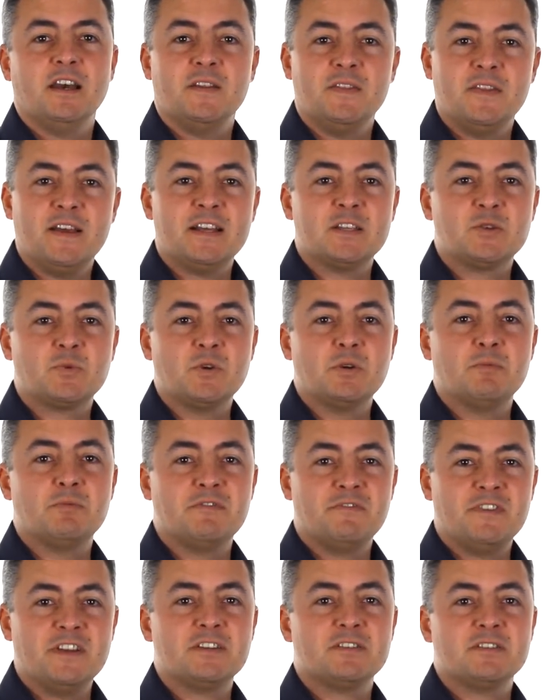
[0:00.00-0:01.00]
And that's where a
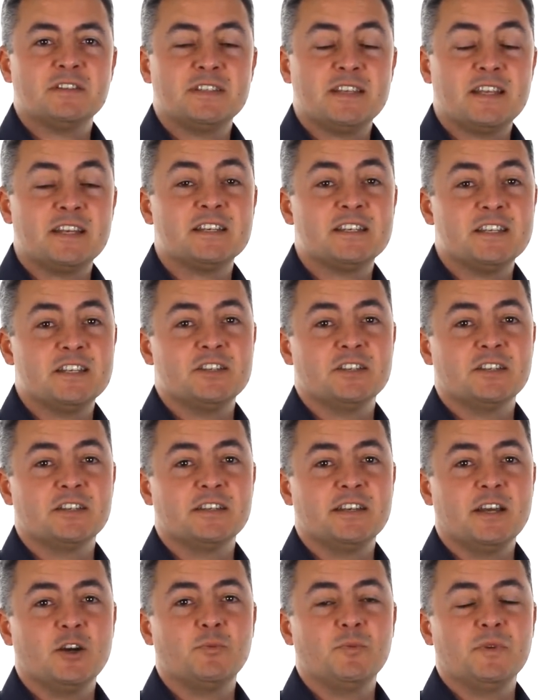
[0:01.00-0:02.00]
professional statistician
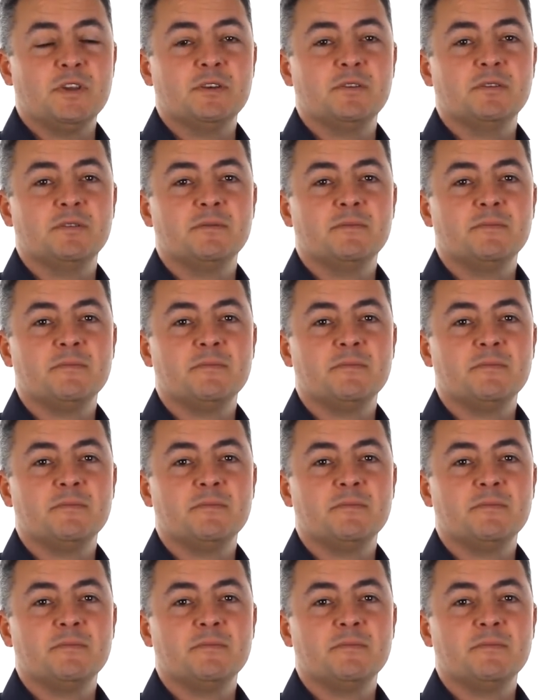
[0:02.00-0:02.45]
can help you.